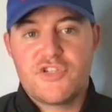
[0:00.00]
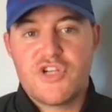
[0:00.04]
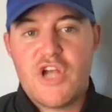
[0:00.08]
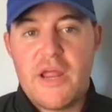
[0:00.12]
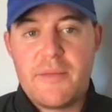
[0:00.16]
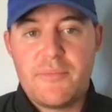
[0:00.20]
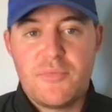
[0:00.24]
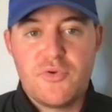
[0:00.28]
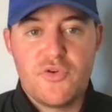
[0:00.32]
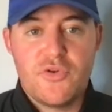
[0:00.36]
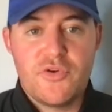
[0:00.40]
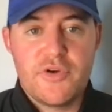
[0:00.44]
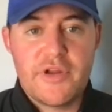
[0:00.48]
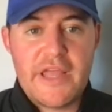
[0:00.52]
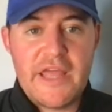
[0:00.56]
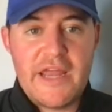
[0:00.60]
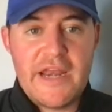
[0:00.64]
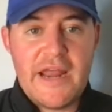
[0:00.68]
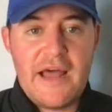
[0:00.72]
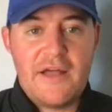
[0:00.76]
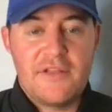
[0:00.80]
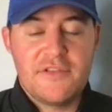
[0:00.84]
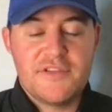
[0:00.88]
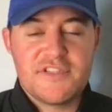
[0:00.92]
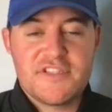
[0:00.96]
Johnny Brewer to get
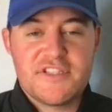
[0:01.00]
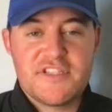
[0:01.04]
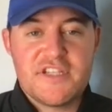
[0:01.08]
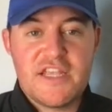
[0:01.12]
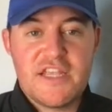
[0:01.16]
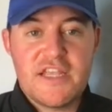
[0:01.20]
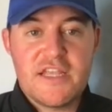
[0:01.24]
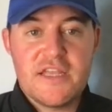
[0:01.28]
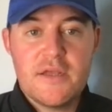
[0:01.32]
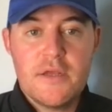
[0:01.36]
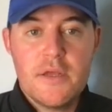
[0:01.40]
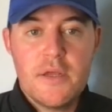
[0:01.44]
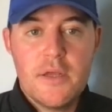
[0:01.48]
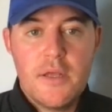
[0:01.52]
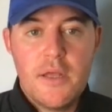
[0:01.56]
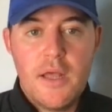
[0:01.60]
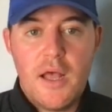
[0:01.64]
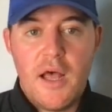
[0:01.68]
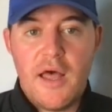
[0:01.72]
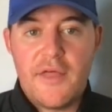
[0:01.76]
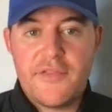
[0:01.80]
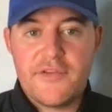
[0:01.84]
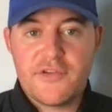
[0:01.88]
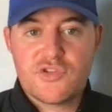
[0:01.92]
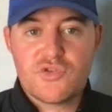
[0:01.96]
out and see
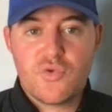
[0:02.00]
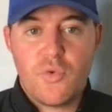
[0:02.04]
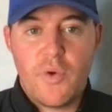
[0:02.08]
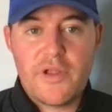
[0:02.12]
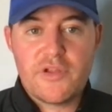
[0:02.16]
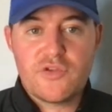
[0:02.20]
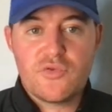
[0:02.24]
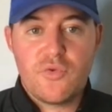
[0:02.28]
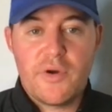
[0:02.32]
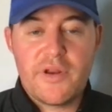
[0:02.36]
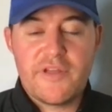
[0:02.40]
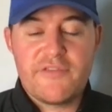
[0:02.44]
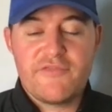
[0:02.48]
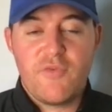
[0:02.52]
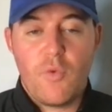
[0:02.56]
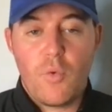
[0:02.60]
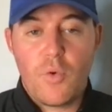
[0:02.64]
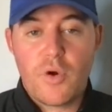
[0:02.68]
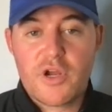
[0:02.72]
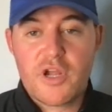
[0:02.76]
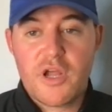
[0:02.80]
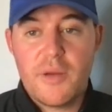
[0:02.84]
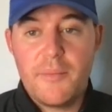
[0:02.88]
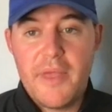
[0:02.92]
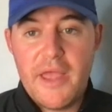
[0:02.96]
their
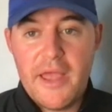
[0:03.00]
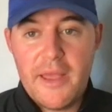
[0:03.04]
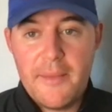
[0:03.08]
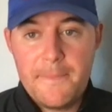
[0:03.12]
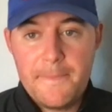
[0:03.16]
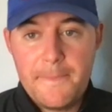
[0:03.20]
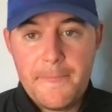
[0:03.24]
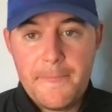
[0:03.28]
2024 commit.